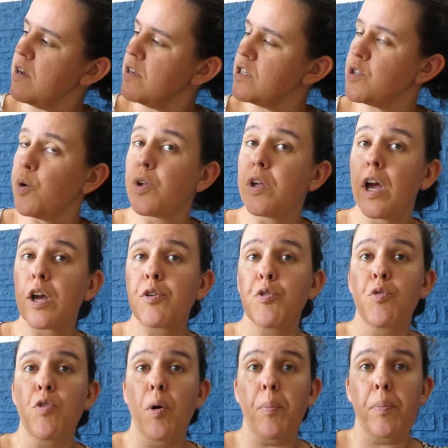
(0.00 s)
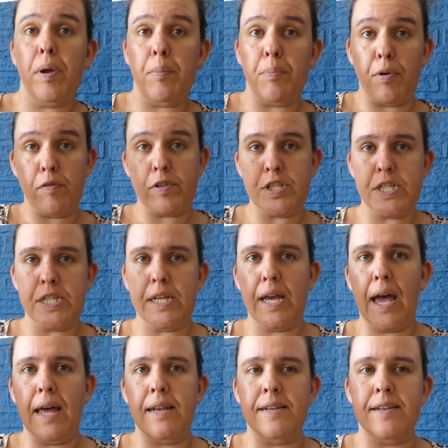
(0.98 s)
Sonia grew up in poverty,
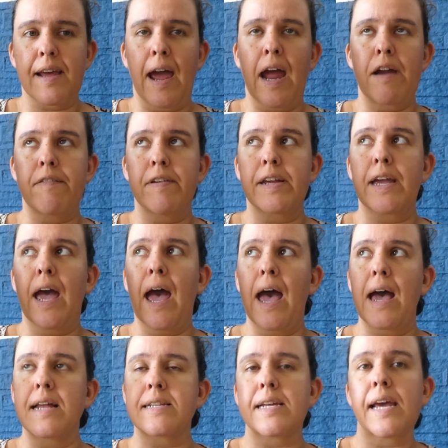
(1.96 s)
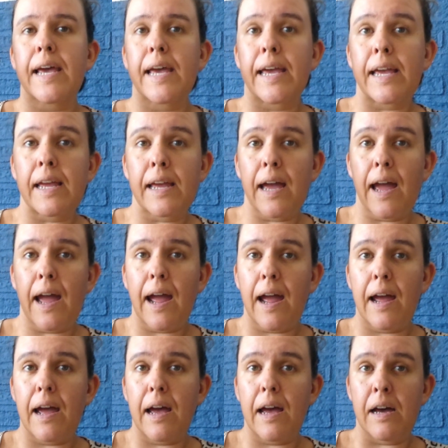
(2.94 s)
and Eric had a
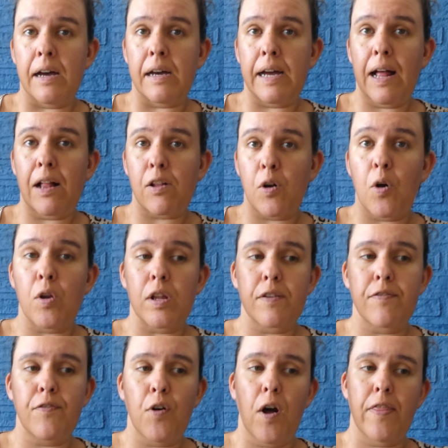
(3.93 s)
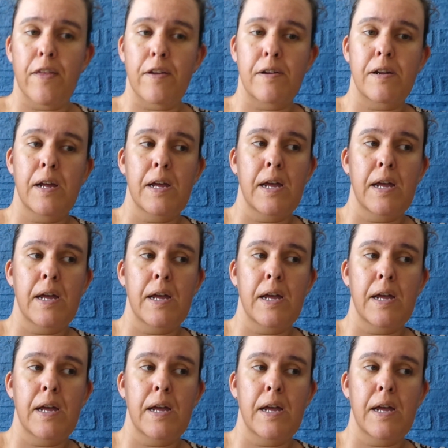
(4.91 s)
alcoholic father,